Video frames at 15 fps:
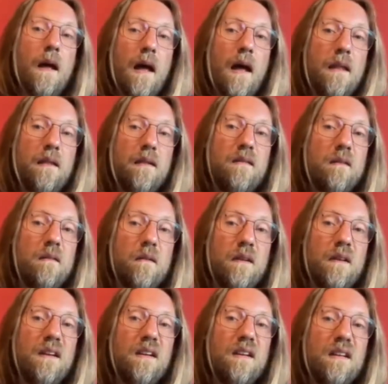And
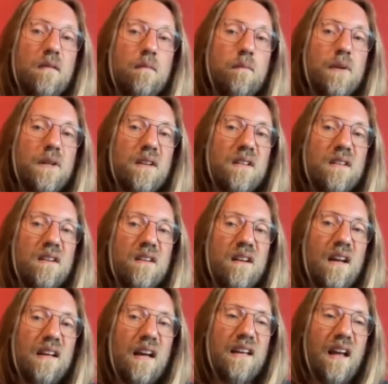
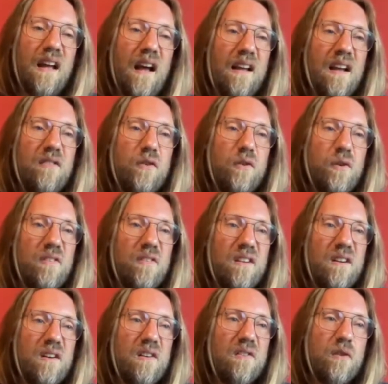I guess you could say
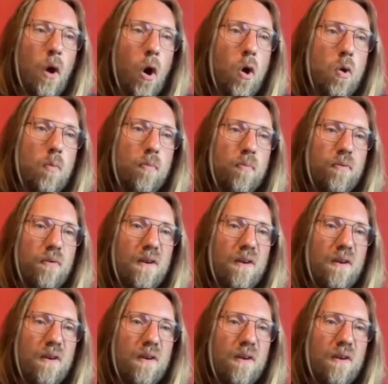there is a hope,